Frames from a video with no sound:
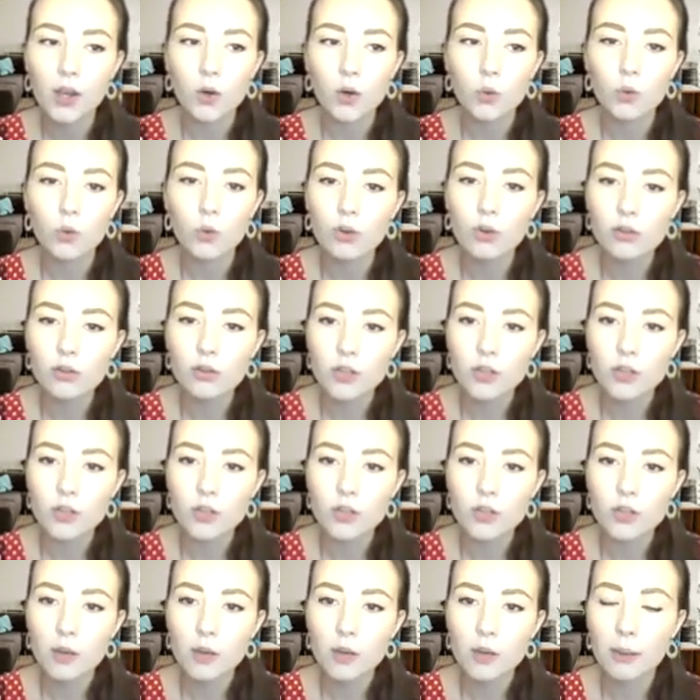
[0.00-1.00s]
We're also
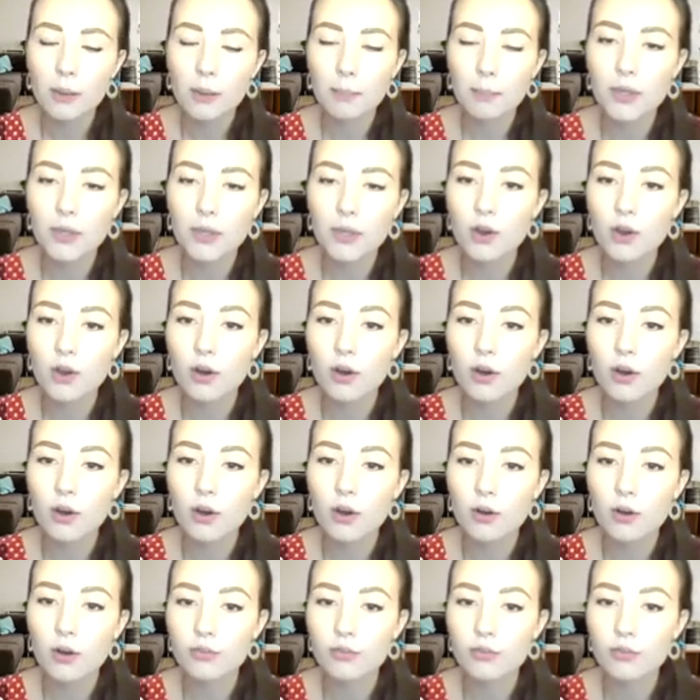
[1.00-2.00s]
members of
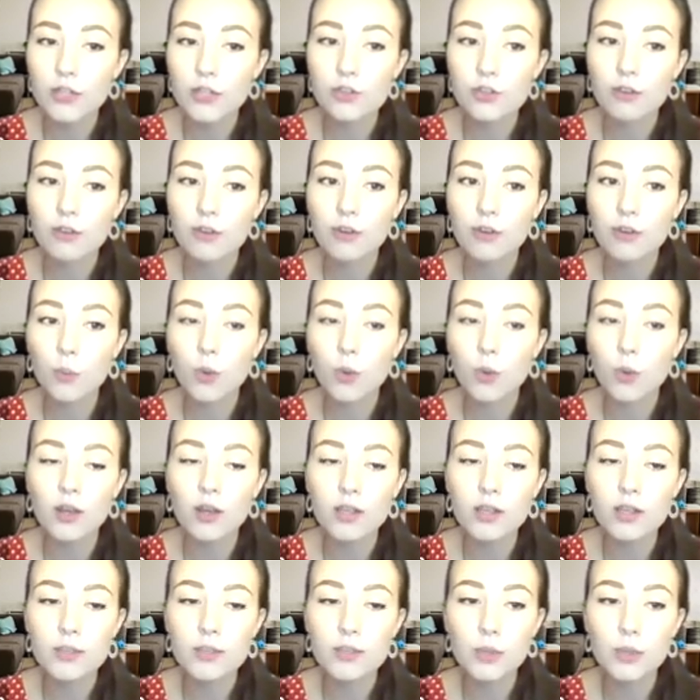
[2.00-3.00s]
Retrofit Works,
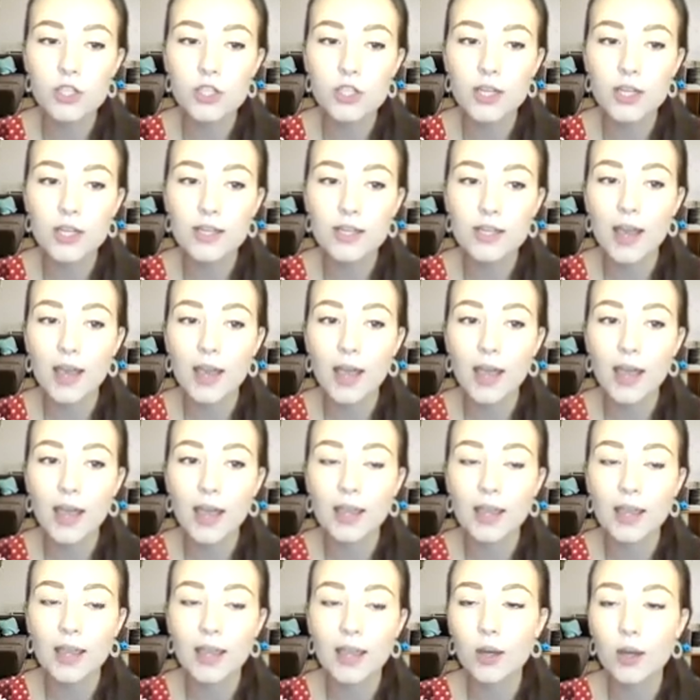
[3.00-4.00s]
which is
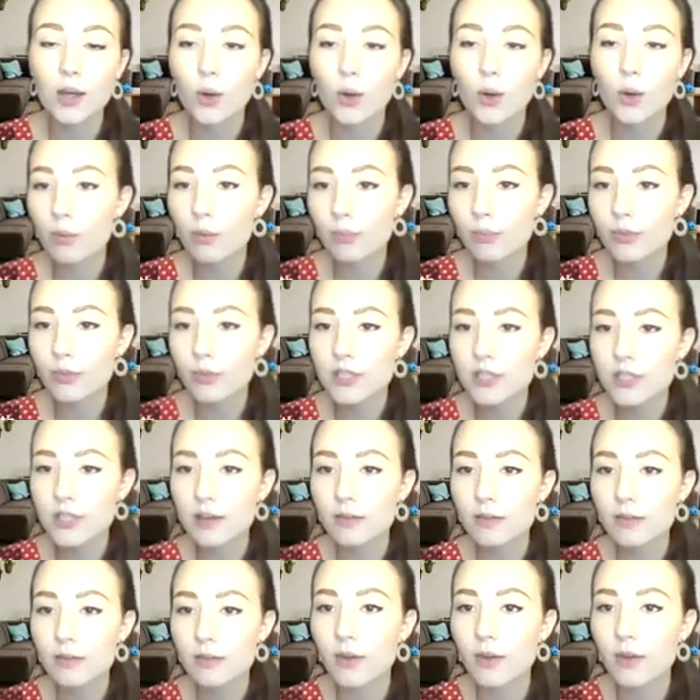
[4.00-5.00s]
a cooperative
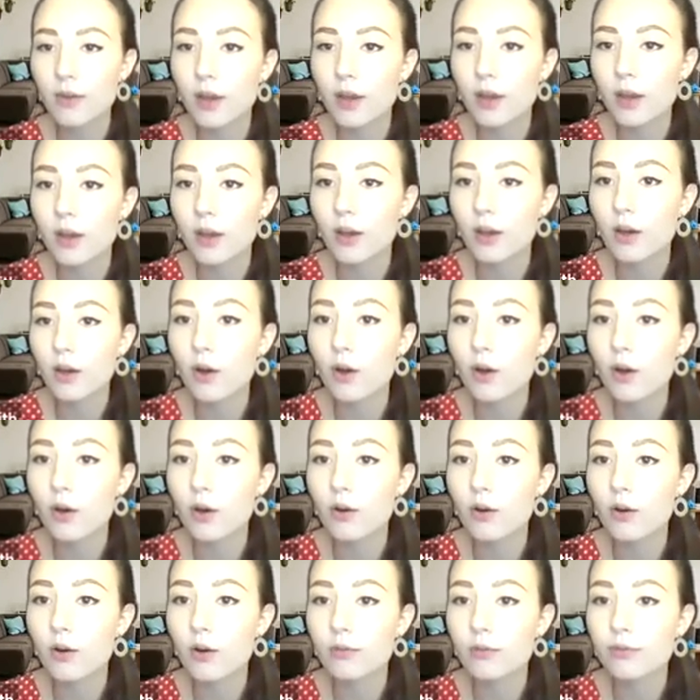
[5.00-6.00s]

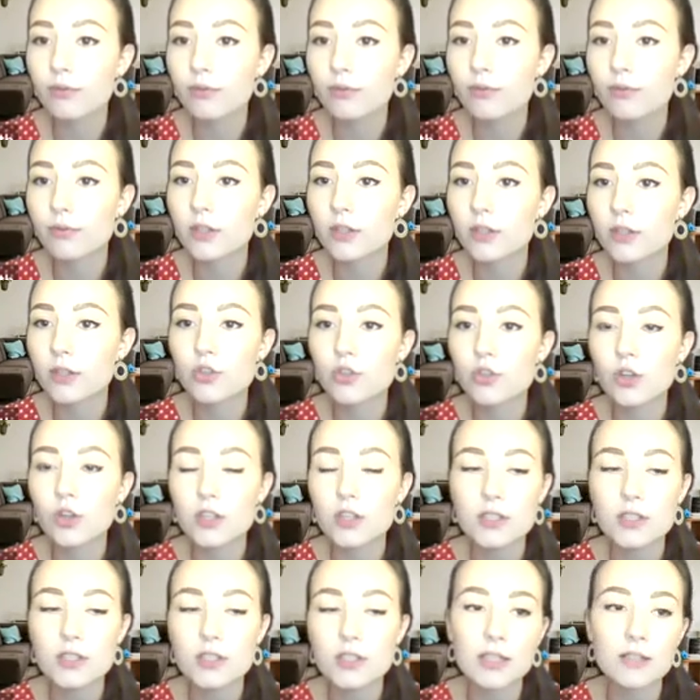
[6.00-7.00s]
of
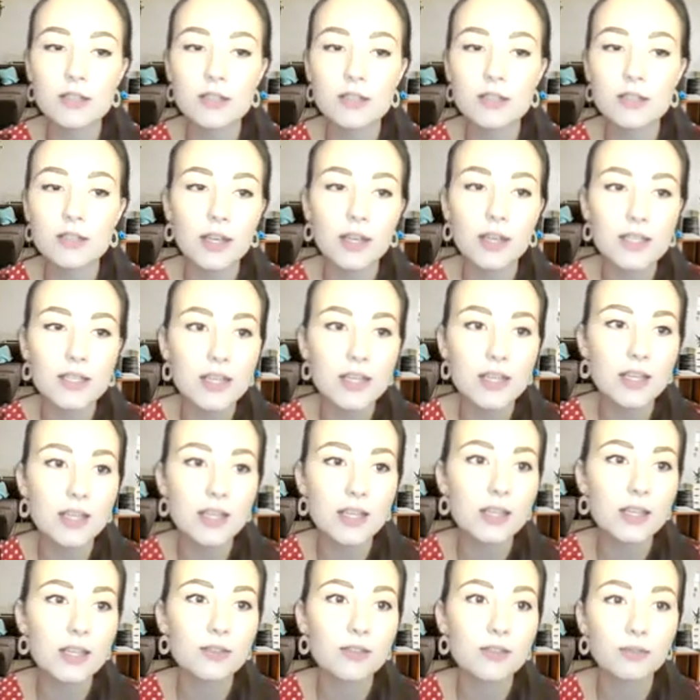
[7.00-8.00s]
trusted, vetted,
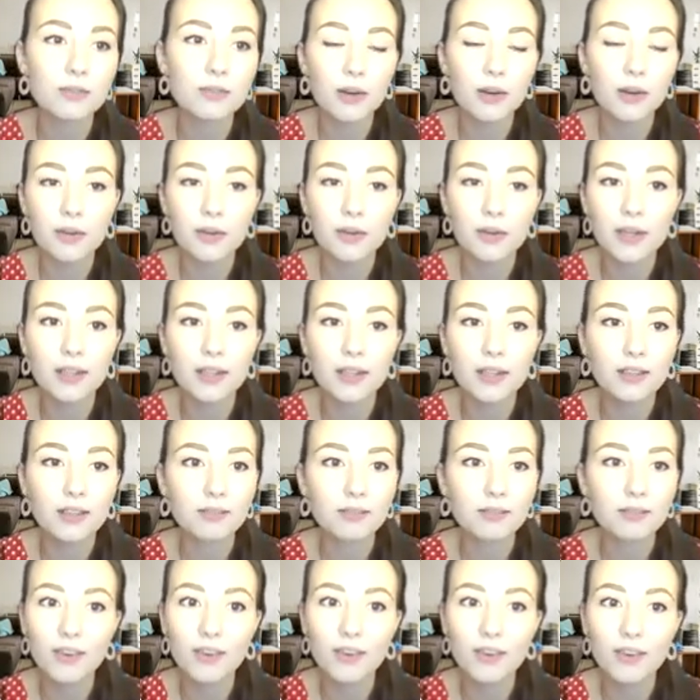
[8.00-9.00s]
very
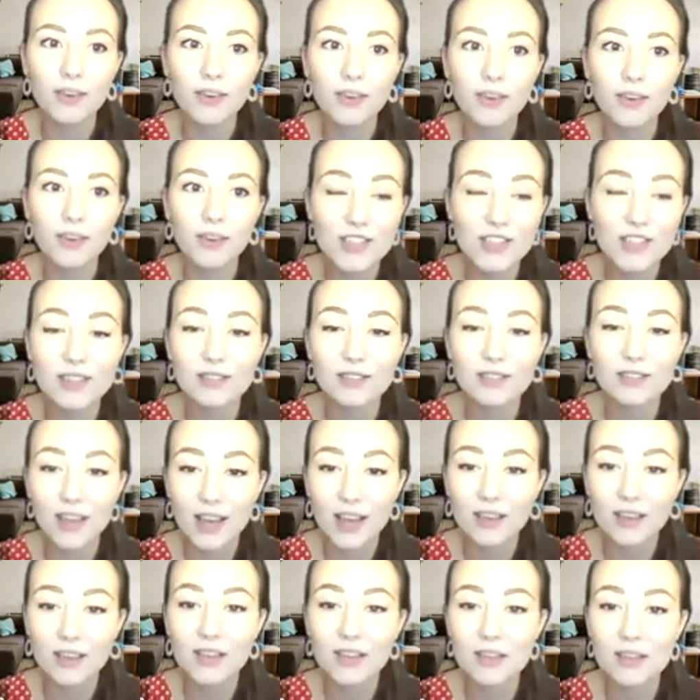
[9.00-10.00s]
actually
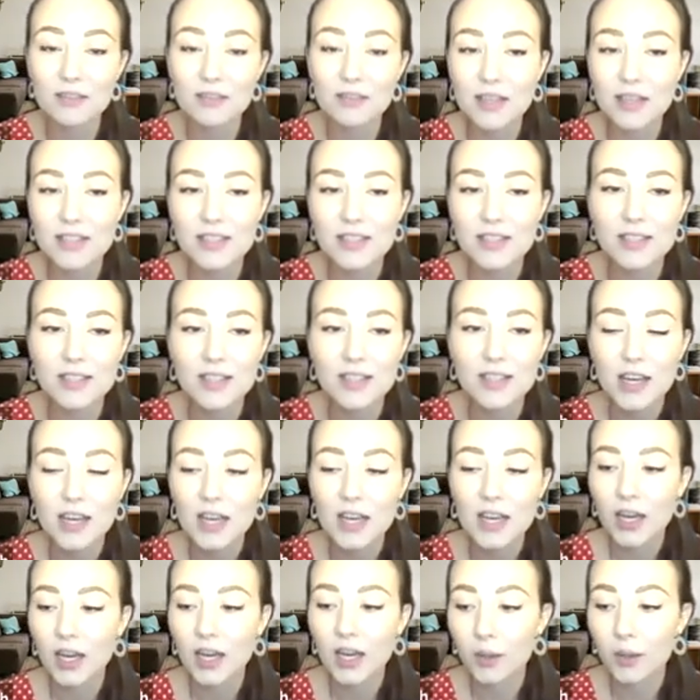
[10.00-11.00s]
heavily vetted
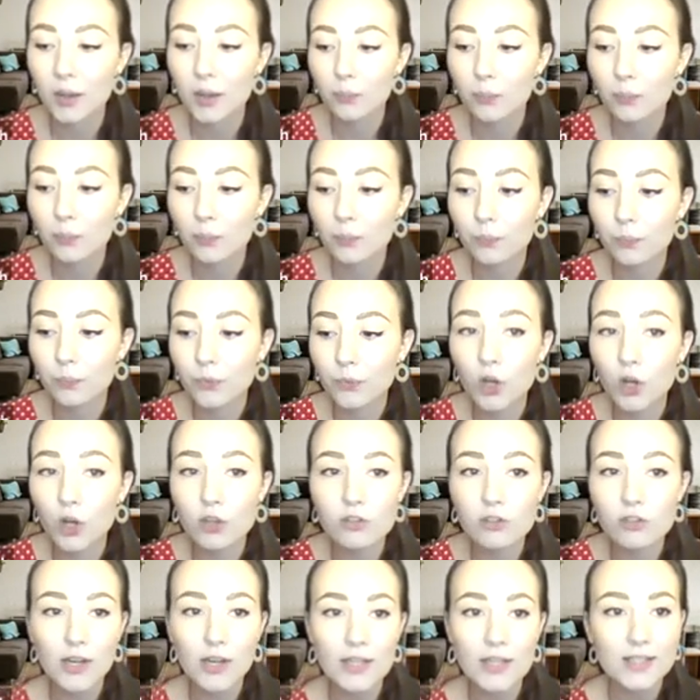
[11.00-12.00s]

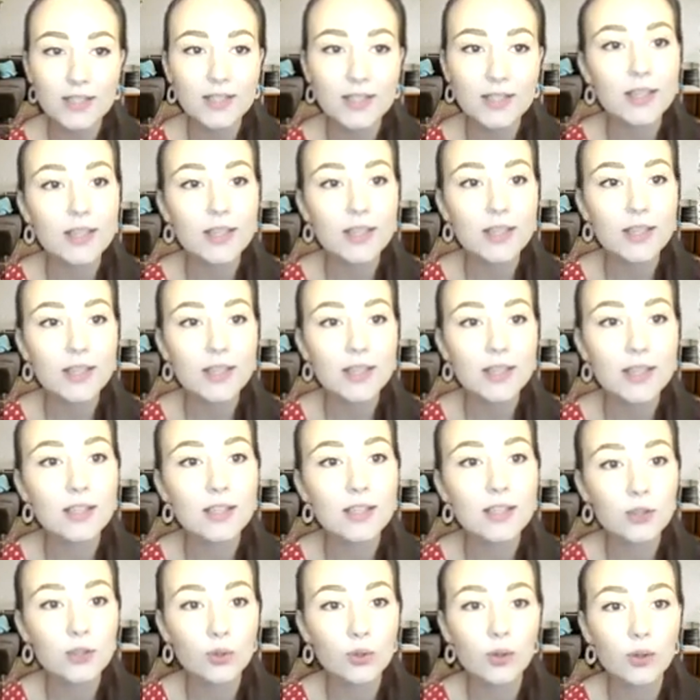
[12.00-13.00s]
contractors and
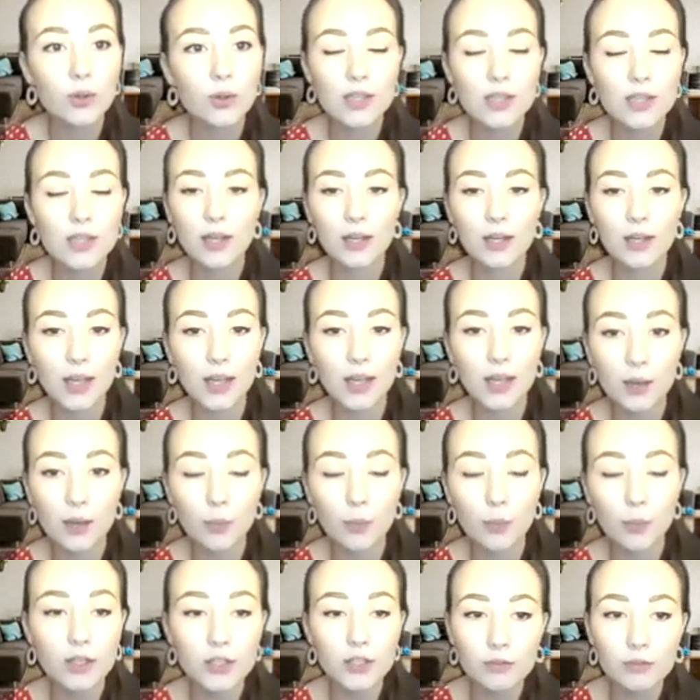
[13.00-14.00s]
installers that can get that
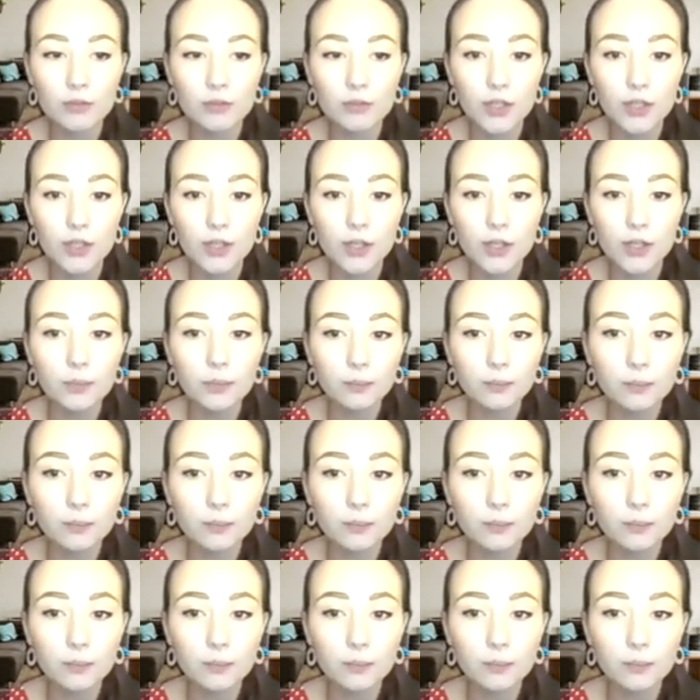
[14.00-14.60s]
work done for you.